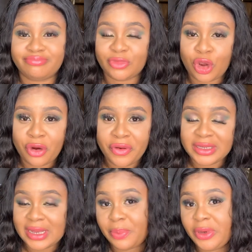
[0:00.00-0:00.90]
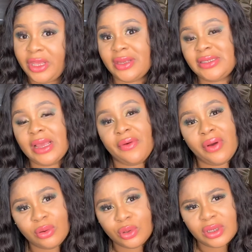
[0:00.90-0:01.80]
current happenings
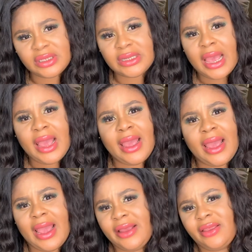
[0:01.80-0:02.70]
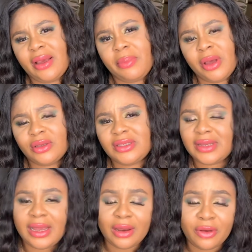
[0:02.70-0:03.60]
around us. I talk
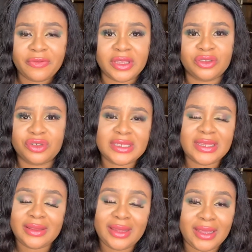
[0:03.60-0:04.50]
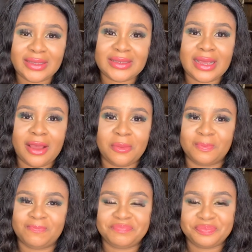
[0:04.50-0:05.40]
about a lot of interesting things.
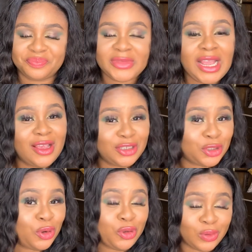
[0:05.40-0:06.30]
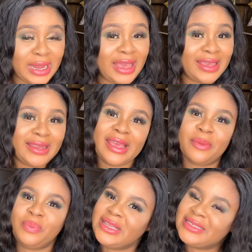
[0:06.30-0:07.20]
So you like it
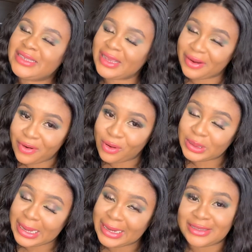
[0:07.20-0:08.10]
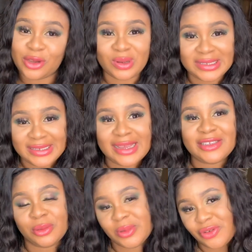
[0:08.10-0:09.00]
here, please stick around and consider
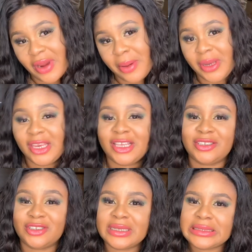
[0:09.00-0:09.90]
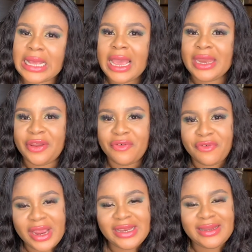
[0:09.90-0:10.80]
subscribing. It's just the
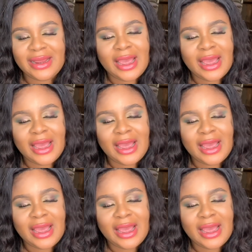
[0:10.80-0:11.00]
red